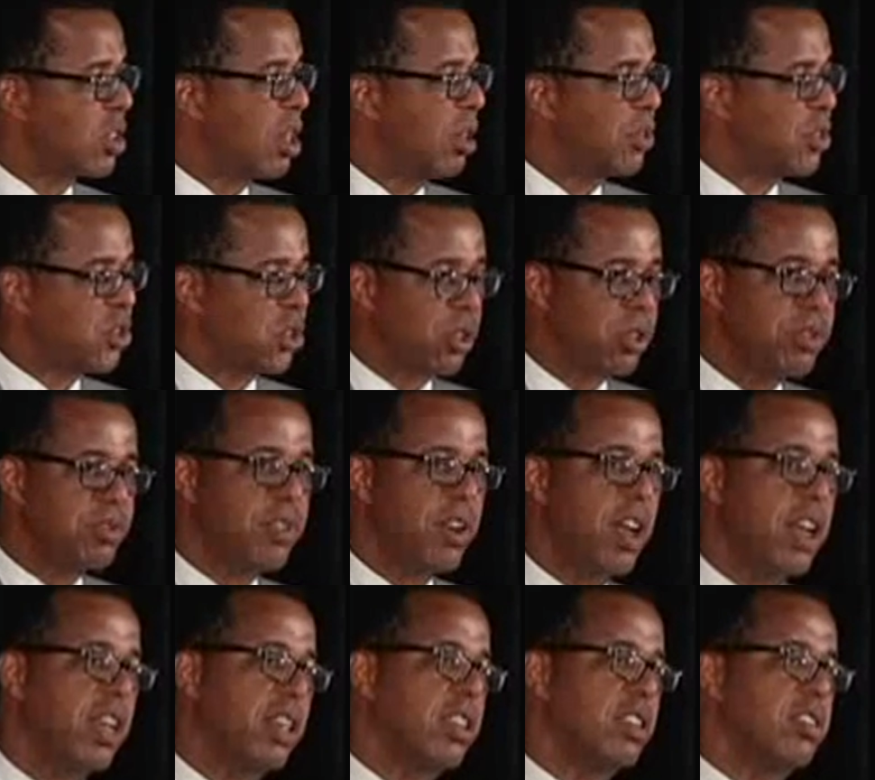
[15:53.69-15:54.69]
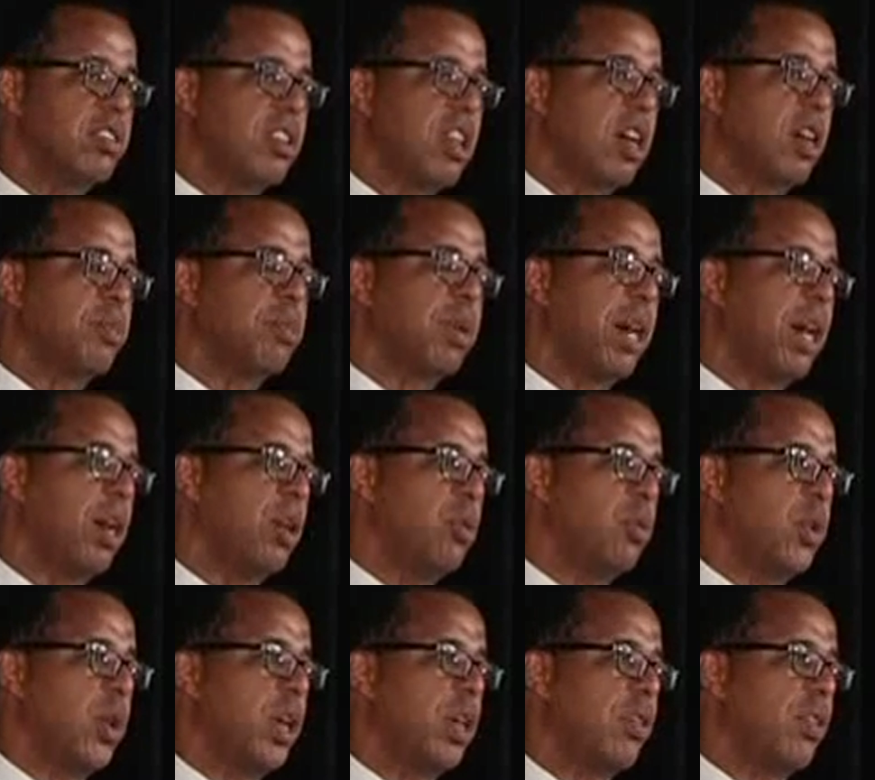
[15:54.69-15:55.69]
of certifying the stockpile
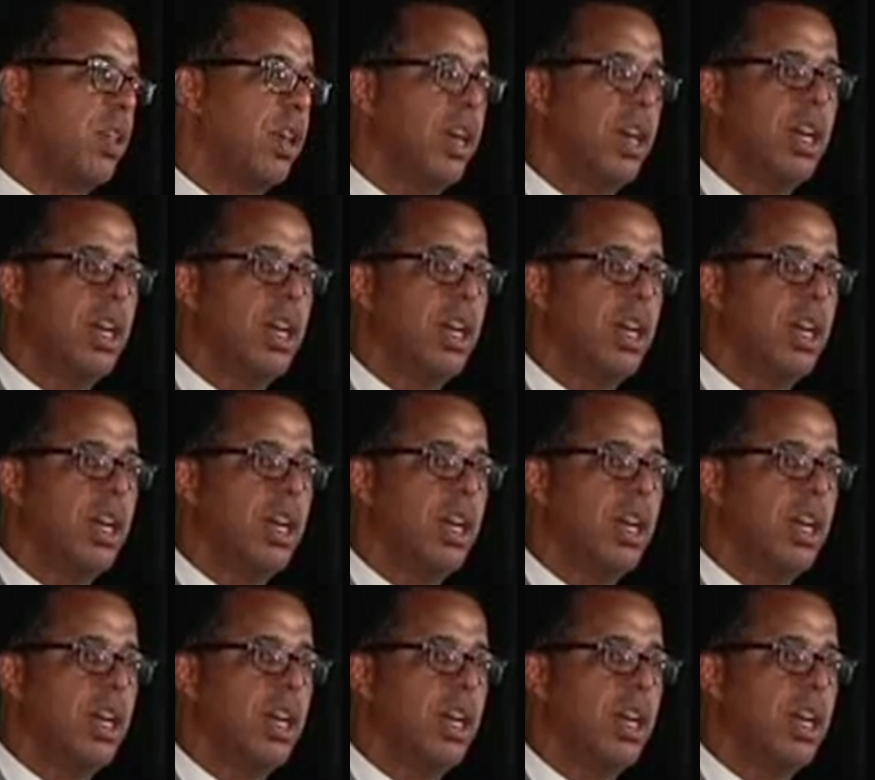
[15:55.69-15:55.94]
with